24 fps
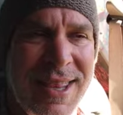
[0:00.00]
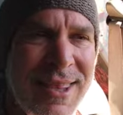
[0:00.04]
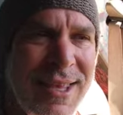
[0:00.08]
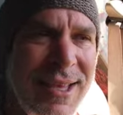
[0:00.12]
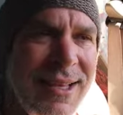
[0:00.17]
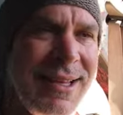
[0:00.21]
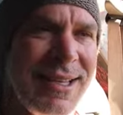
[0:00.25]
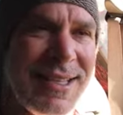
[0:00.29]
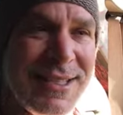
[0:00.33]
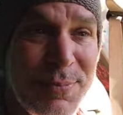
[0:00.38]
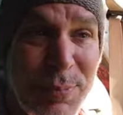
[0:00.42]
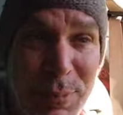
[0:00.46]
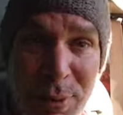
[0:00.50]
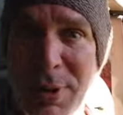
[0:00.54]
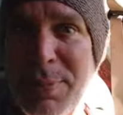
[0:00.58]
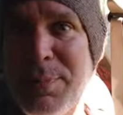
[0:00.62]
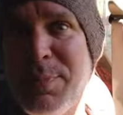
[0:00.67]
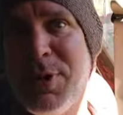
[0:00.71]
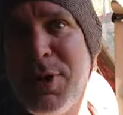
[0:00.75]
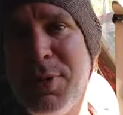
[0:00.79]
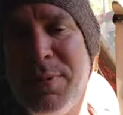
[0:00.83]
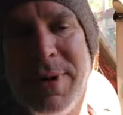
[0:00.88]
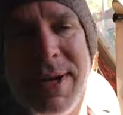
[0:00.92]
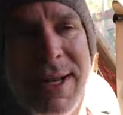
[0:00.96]
of thing. That's
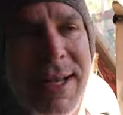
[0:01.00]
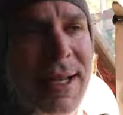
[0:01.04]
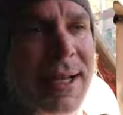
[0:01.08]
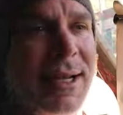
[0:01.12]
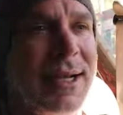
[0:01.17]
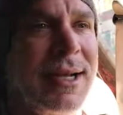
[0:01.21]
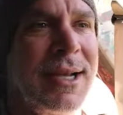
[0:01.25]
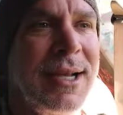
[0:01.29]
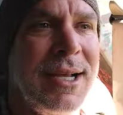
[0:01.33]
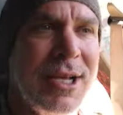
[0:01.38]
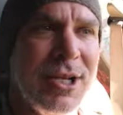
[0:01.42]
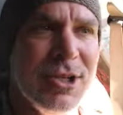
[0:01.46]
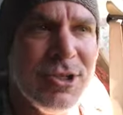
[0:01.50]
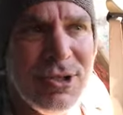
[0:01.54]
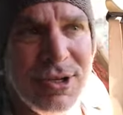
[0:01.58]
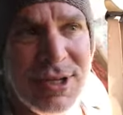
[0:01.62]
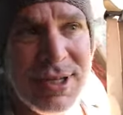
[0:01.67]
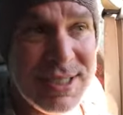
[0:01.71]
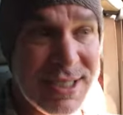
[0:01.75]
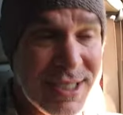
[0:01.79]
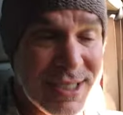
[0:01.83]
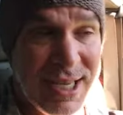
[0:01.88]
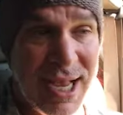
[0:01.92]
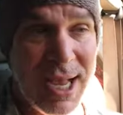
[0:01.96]
puberty. So
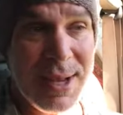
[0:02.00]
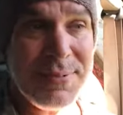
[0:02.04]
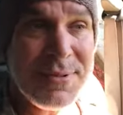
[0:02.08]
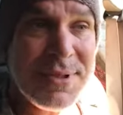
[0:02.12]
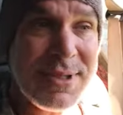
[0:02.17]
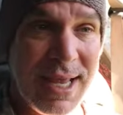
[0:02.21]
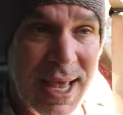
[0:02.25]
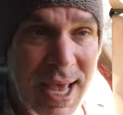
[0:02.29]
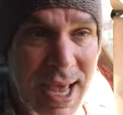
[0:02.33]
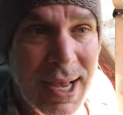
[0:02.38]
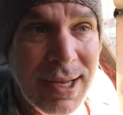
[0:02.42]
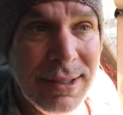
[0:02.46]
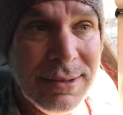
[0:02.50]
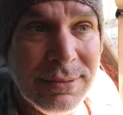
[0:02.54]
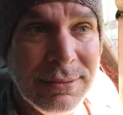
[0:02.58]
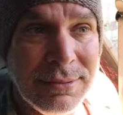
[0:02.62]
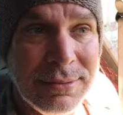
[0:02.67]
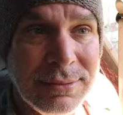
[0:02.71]
it stops that.